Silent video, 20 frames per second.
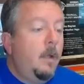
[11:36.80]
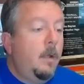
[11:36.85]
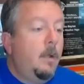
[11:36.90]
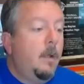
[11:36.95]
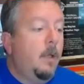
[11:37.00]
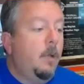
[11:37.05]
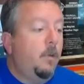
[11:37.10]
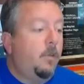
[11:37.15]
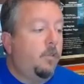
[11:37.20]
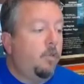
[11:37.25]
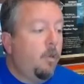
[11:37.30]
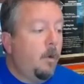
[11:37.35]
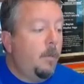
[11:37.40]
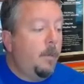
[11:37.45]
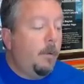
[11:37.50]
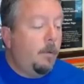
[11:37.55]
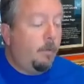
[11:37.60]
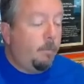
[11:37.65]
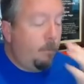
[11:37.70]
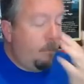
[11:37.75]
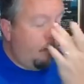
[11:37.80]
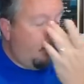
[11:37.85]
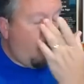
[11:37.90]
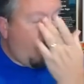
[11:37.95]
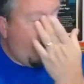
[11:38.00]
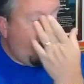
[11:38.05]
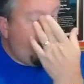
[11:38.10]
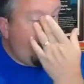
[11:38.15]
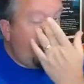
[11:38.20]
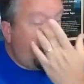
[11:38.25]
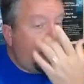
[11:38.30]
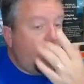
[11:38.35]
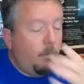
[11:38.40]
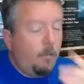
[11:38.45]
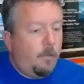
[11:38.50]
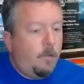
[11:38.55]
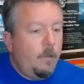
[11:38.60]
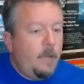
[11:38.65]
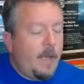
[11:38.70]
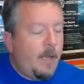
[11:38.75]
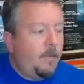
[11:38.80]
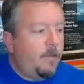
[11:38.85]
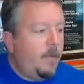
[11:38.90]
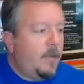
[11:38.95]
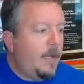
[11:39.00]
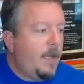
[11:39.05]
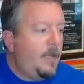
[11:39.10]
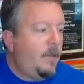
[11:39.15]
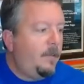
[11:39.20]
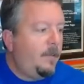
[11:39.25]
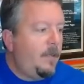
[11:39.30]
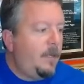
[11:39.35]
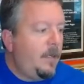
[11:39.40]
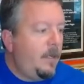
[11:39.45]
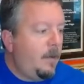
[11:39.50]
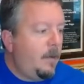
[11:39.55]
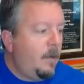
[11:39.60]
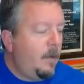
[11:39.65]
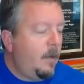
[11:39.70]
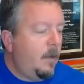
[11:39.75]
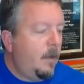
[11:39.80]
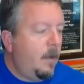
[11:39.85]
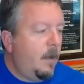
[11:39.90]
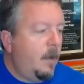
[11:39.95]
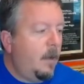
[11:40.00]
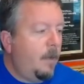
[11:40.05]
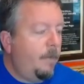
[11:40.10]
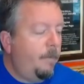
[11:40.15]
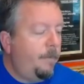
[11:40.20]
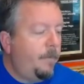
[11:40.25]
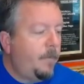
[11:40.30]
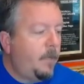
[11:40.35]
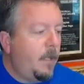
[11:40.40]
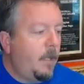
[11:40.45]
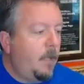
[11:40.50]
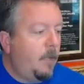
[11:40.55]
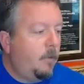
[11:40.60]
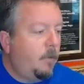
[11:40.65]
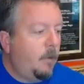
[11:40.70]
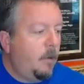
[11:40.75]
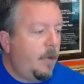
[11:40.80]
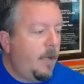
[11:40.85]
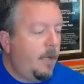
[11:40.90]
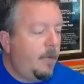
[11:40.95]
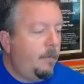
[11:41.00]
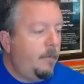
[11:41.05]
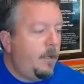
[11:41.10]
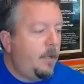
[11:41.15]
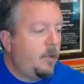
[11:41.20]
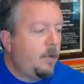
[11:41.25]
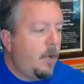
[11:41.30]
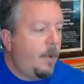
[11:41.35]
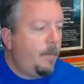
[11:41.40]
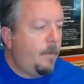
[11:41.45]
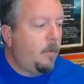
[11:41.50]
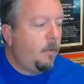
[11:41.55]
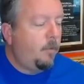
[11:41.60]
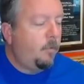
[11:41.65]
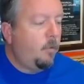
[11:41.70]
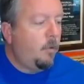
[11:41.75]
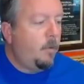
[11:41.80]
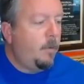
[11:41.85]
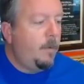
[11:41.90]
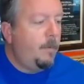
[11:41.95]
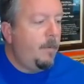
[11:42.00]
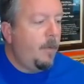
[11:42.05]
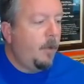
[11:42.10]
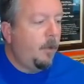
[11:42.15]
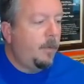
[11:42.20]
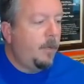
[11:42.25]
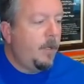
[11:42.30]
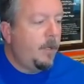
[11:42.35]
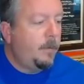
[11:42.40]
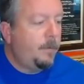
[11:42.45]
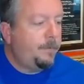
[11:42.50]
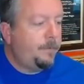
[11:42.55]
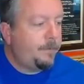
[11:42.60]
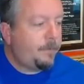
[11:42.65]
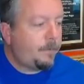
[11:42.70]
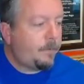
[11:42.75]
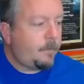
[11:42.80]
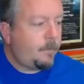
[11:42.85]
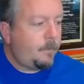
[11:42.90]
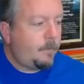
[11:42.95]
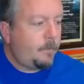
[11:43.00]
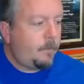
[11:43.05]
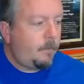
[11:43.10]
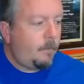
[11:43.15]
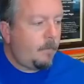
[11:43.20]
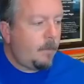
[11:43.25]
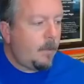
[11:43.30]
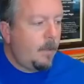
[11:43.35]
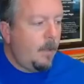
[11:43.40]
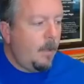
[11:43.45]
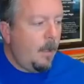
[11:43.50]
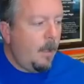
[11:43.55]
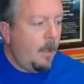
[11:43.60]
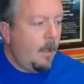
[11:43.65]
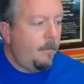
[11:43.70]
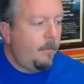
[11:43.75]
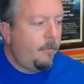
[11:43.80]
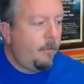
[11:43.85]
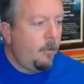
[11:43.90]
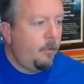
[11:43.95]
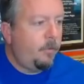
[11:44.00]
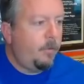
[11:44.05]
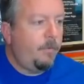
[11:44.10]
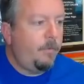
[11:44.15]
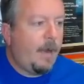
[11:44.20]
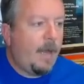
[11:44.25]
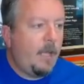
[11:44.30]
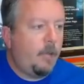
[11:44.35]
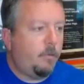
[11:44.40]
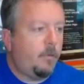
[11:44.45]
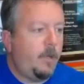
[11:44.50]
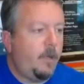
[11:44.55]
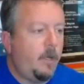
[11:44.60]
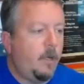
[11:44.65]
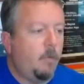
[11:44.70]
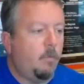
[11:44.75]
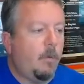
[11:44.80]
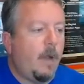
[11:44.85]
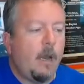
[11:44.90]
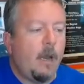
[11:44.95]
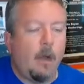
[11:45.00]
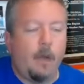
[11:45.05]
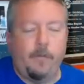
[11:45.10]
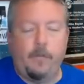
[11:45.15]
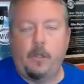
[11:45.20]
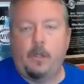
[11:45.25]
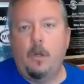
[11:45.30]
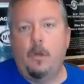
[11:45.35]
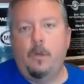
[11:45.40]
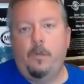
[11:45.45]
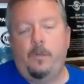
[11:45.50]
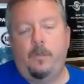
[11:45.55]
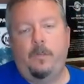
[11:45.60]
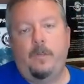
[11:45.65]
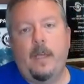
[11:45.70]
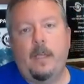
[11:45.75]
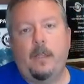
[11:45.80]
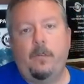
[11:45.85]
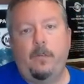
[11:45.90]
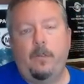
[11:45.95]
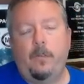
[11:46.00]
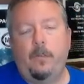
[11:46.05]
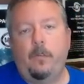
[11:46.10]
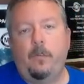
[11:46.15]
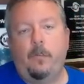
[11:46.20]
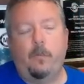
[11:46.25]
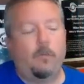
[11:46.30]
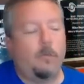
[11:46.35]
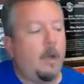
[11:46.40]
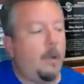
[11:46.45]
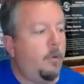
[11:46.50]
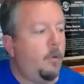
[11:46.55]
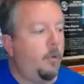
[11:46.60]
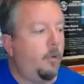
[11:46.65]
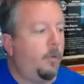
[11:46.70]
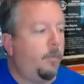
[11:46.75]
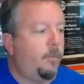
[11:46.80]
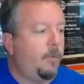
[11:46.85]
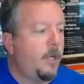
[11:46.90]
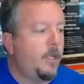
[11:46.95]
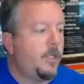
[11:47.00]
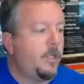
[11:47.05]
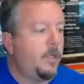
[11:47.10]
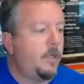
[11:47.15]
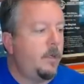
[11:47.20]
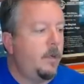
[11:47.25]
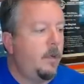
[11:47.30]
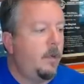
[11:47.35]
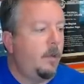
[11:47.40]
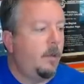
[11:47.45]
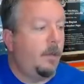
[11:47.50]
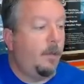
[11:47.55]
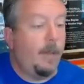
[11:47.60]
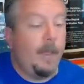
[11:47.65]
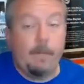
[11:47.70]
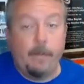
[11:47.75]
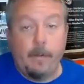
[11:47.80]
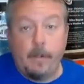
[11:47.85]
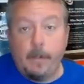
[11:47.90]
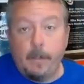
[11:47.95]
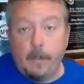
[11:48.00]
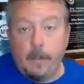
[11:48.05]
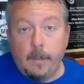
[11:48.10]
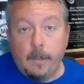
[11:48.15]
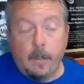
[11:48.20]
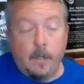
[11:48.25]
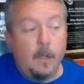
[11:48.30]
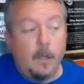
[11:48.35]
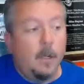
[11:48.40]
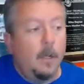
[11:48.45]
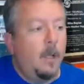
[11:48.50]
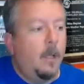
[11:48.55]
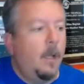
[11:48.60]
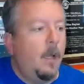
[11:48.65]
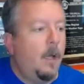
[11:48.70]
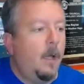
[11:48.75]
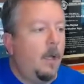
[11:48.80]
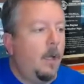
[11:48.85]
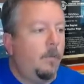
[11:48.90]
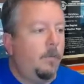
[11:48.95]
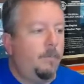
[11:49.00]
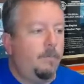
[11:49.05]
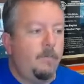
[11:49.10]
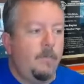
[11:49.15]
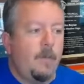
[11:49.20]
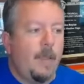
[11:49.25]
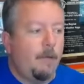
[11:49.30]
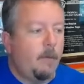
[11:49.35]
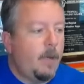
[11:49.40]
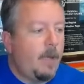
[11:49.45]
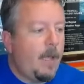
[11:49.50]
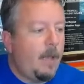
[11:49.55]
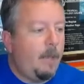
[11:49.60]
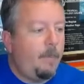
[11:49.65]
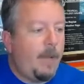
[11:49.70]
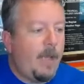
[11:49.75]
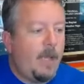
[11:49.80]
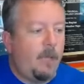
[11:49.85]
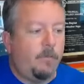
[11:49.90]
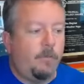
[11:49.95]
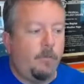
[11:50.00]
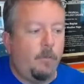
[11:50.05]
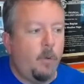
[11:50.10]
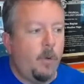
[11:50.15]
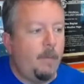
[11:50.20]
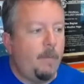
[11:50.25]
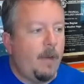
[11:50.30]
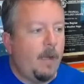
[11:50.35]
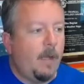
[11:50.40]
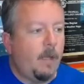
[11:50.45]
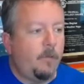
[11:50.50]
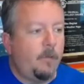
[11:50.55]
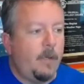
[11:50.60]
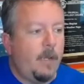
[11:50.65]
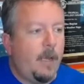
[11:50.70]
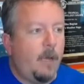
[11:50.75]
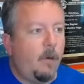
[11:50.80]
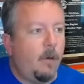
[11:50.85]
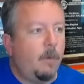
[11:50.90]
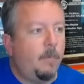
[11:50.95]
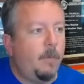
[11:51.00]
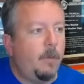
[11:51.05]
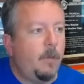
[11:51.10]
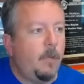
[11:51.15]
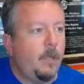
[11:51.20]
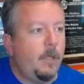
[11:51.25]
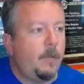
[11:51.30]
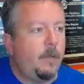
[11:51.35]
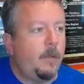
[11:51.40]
Another storm that was quite recent was 2019, turned out to be Tropical Storm Imelda. First advisory here, right off the coast of Texas. This is Tropical Depression 11. Never got it past 40 miles an hour, but look at